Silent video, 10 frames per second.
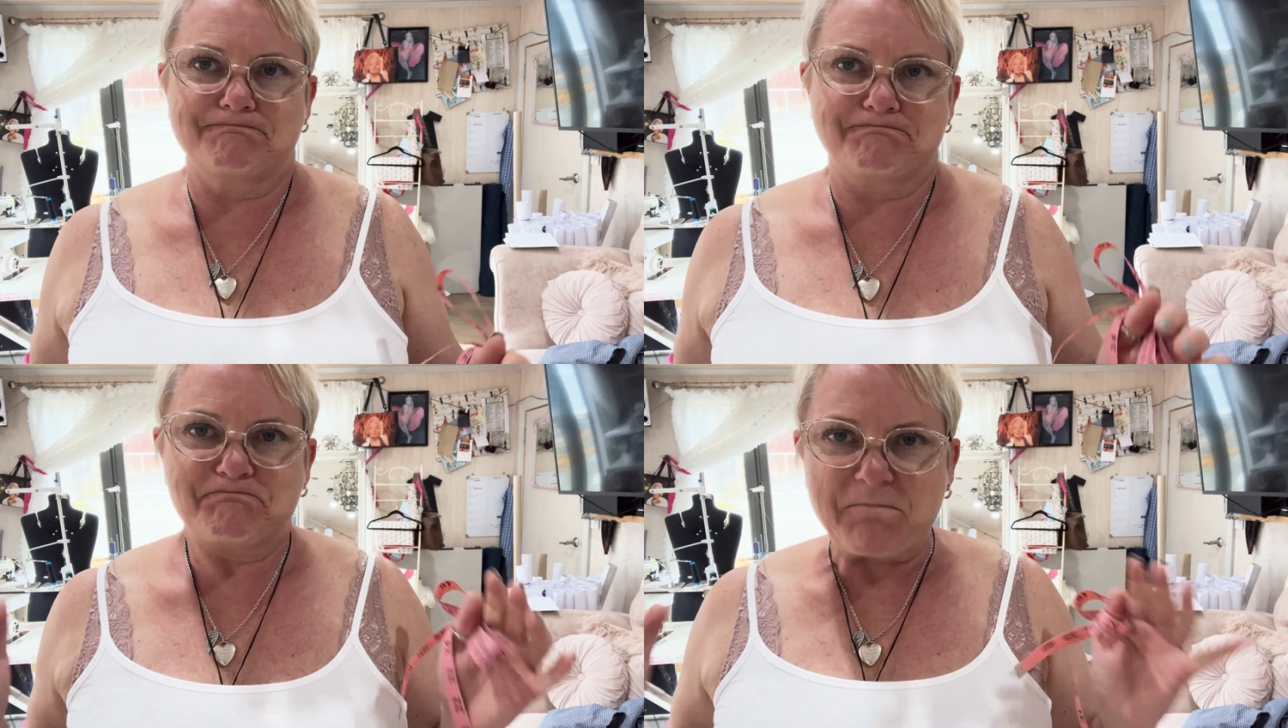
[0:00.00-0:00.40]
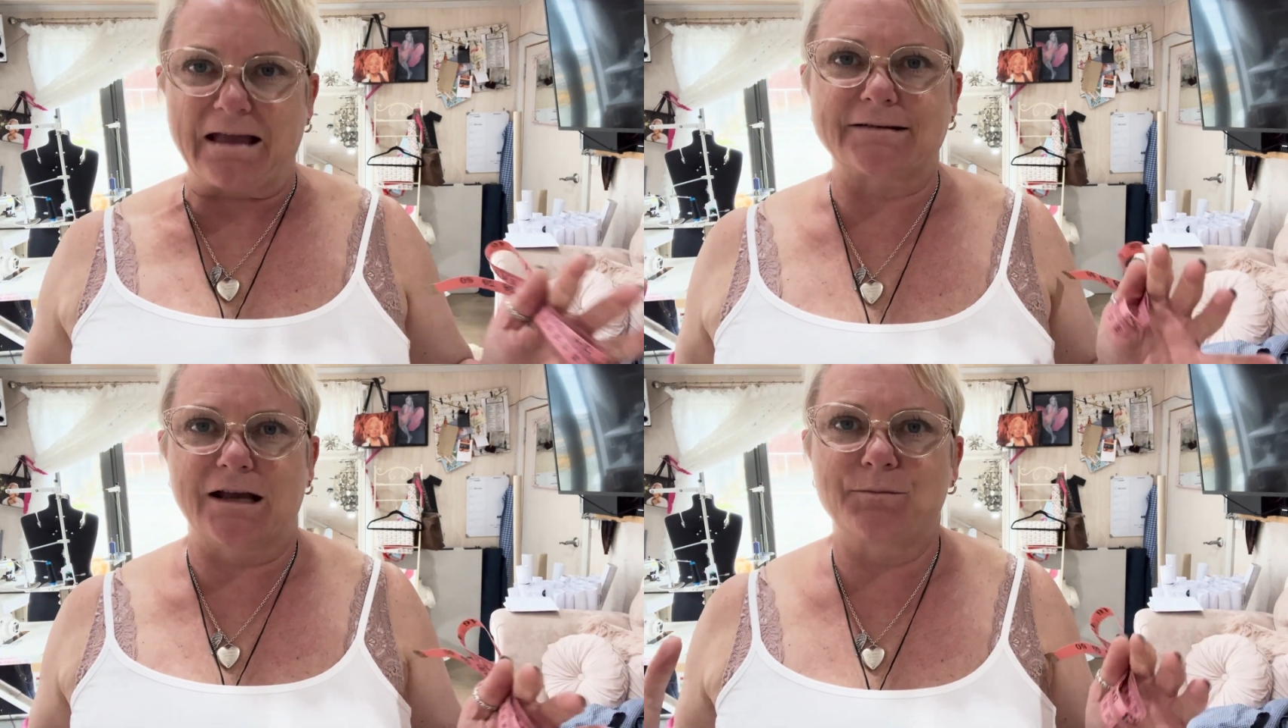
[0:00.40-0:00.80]

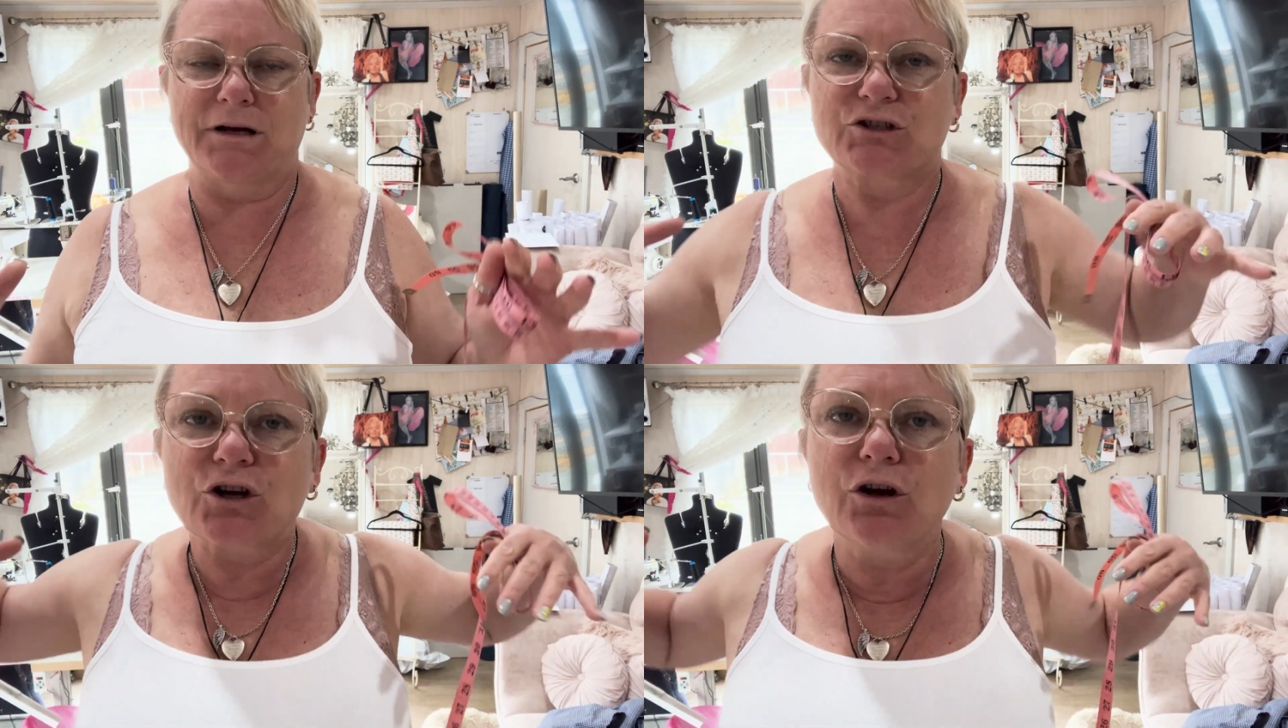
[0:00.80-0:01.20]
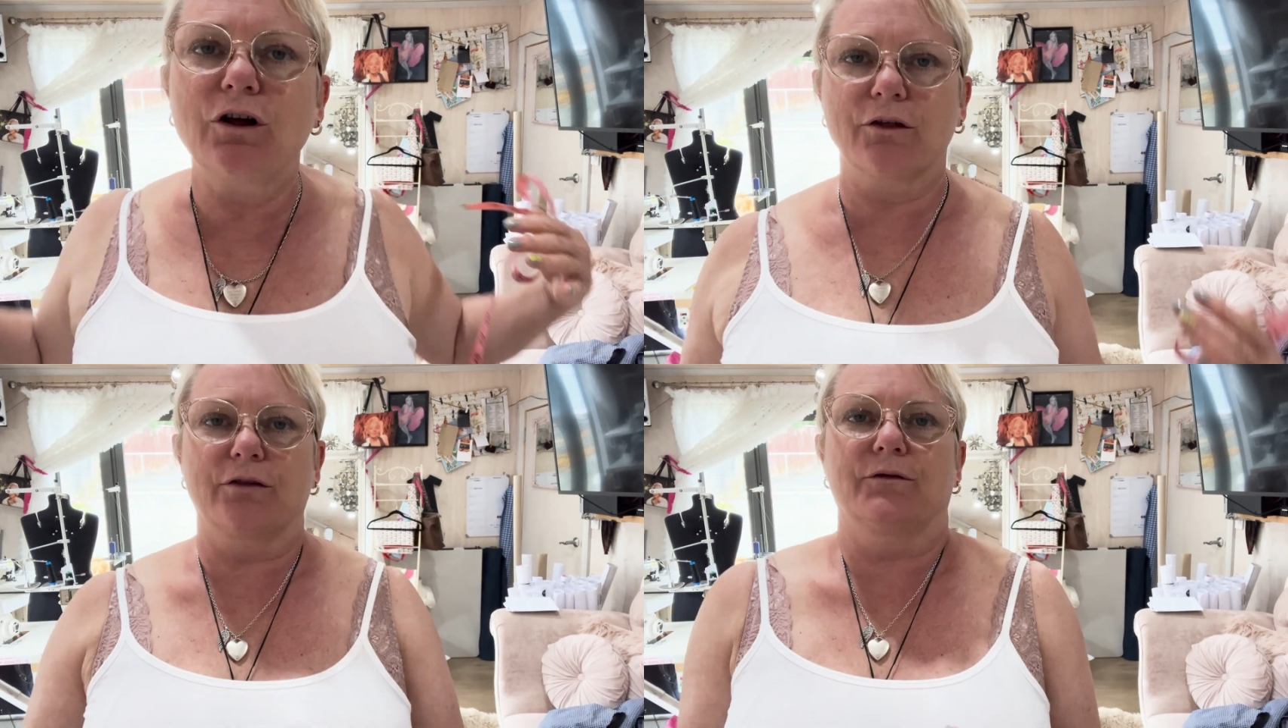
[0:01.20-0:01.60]
that's how much
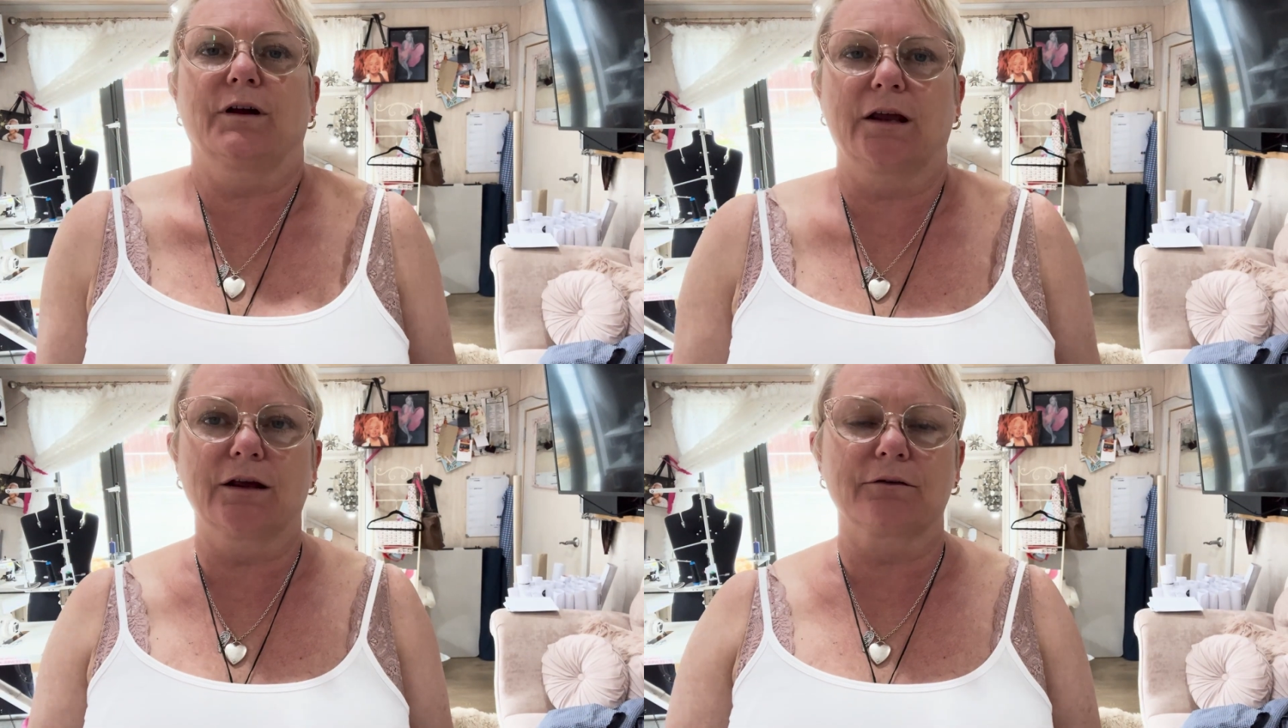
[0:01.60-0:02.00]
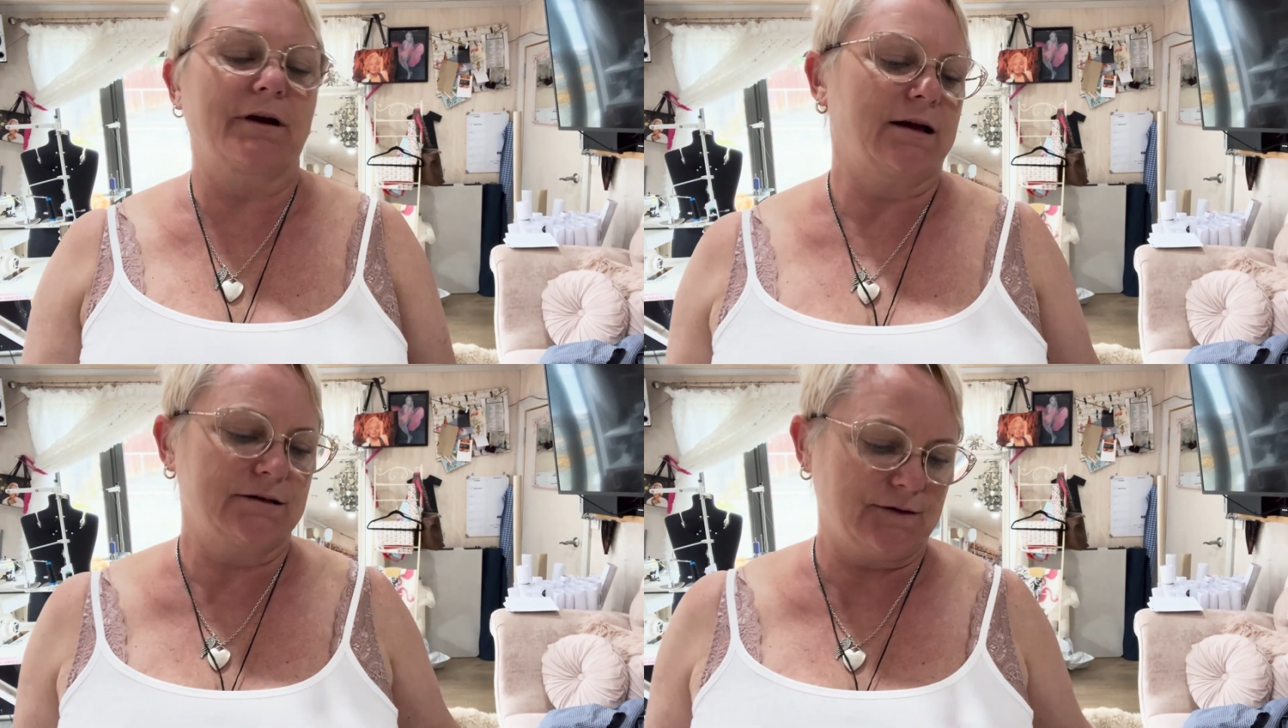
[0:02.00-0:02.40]
cloth I've got to get
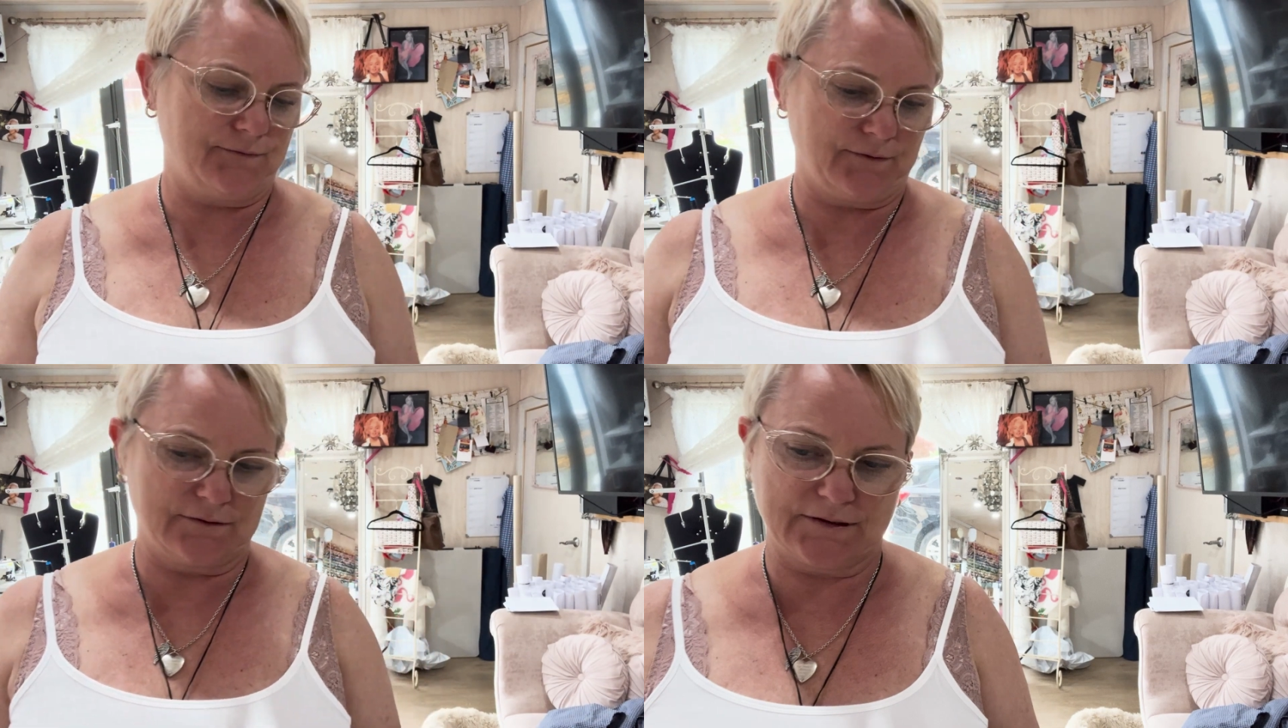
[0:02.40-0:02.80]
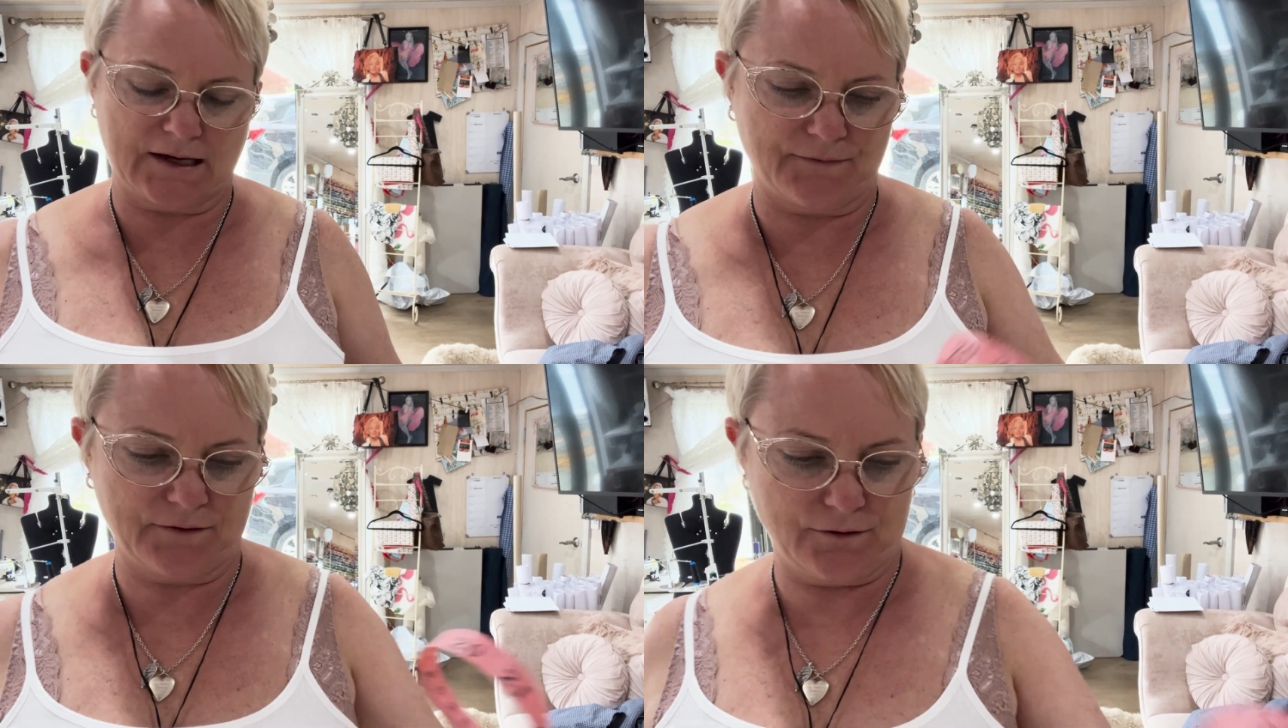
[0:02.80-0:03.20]
around to
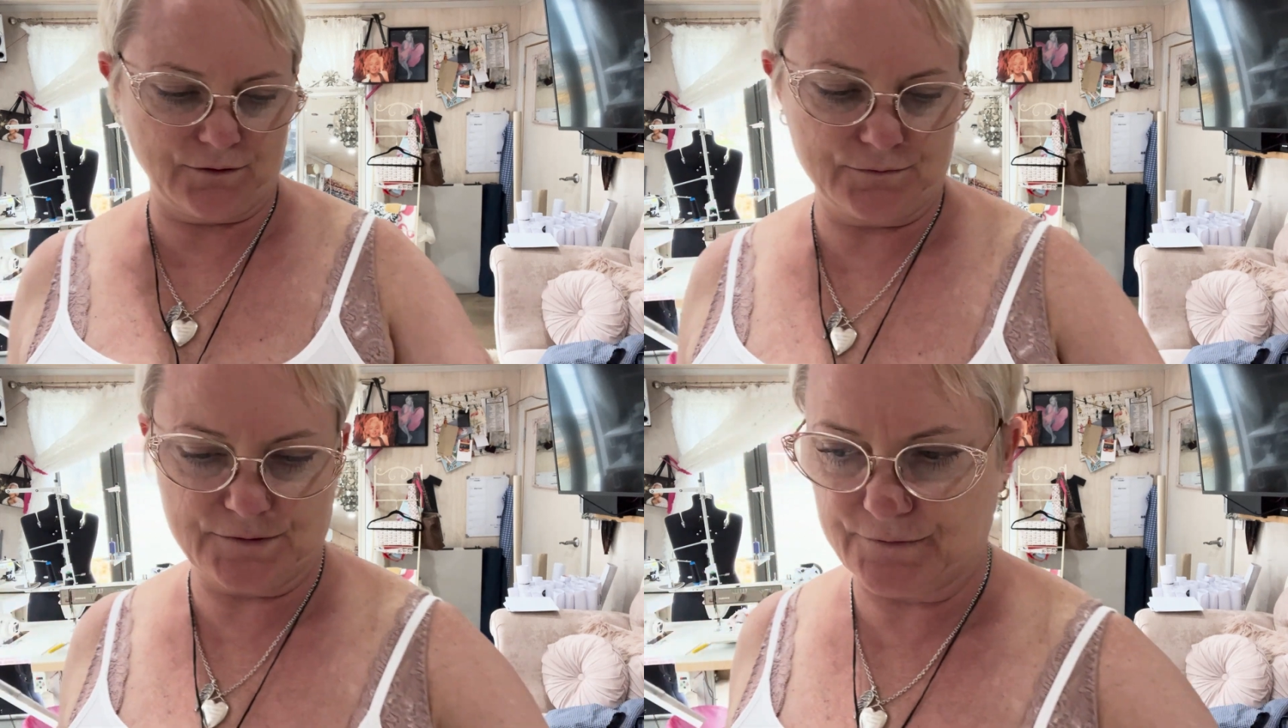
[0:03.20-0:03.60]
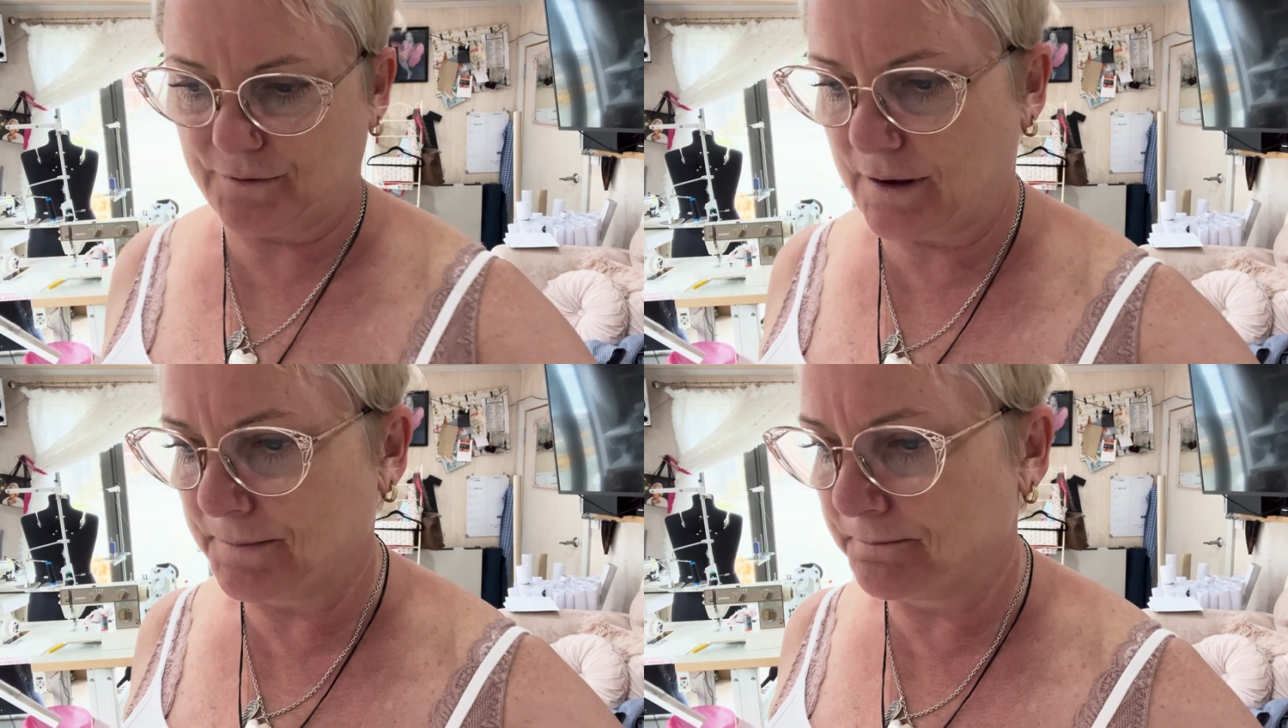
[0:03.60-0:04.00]
cover the girls,
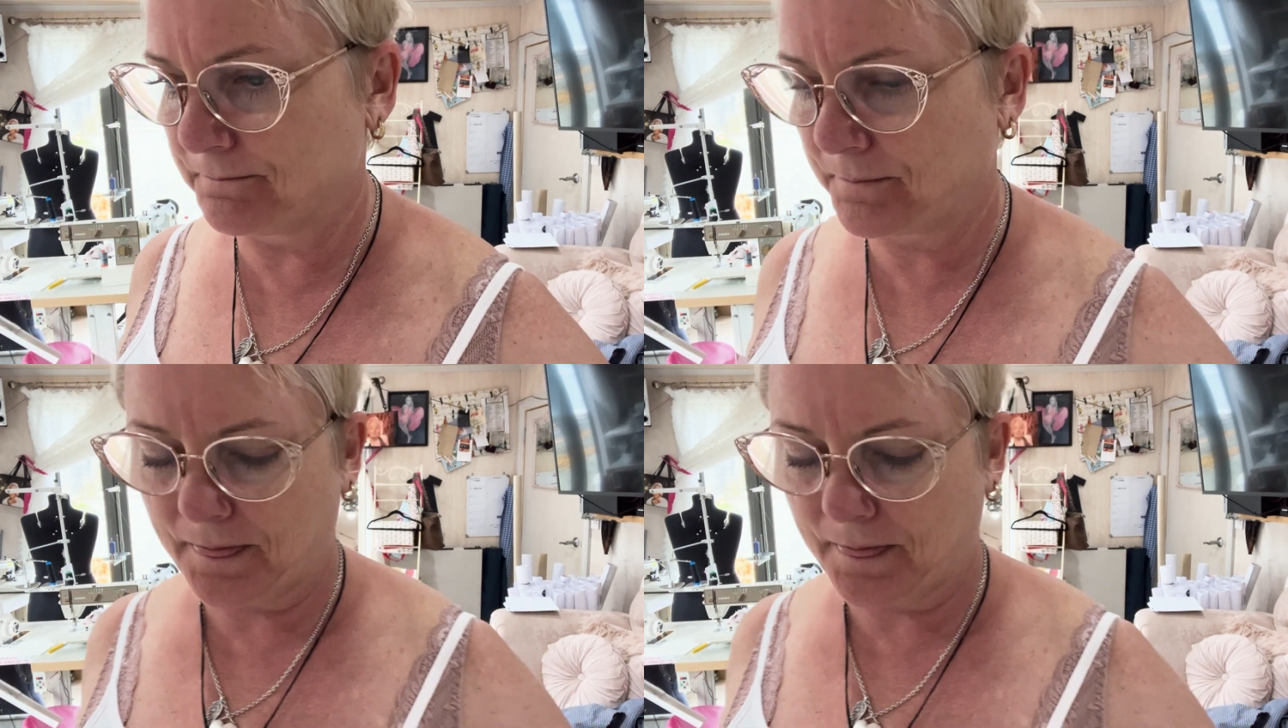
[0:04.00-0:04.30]
right?